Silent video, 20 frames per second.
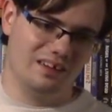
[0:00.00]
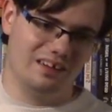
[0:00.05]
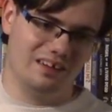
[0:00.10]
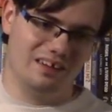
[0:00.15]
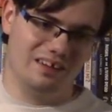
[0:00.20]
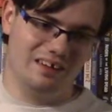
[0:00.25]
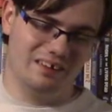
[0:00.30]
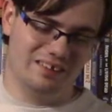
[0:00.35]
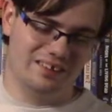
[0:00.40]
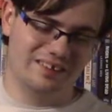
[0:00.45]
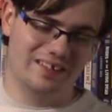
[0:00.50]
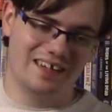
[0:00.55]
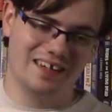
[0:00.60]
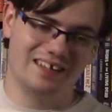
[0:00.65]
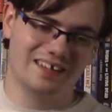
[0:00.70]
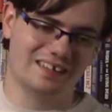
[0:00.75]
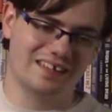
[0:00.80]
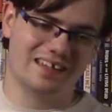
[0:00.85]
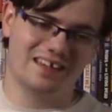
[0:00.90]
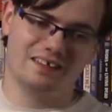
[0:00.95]
It
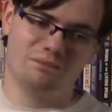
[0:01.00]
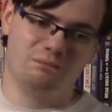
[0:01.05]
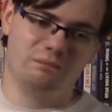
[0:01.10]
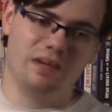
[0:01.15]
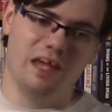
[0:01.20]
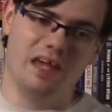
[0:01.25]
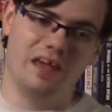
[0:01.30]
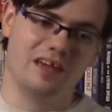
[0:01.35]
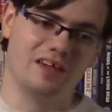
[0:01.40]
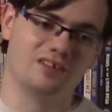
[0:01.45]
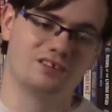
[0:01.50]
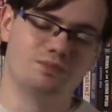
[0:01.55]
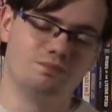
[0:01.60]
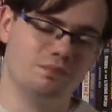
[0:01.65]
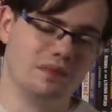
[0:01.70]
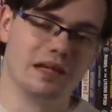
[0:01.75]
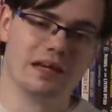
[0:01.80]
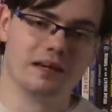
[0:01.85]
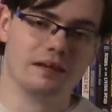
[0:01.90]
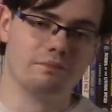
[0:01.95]
takes like a big,
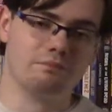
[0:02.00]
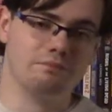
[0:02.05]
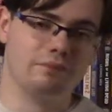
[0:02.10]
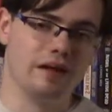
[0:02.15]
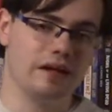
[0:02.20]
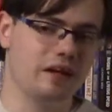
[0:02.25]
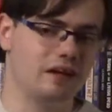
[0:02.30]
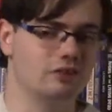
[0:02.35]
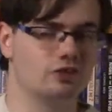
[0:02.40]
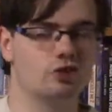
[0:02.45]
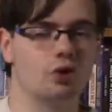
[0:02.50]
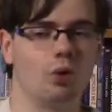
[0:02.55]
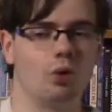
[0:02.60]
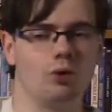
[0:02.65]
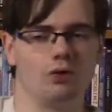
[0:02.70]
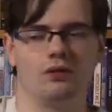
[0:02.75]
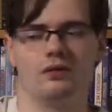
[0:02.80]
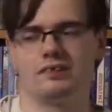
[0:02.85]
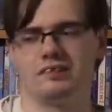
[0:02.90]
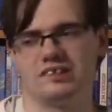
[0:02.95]
big, big
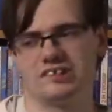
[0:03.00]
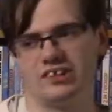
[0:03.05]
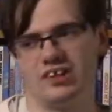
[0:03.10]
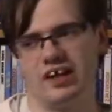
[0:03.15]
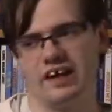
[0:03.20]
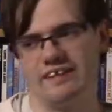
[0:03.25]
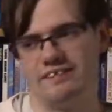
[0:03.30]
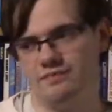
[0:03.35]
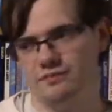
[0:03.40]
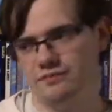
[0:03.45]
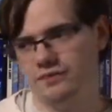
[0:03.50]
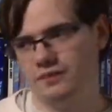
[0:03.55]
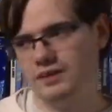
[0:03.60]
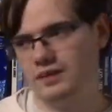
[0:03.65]
toll on his life.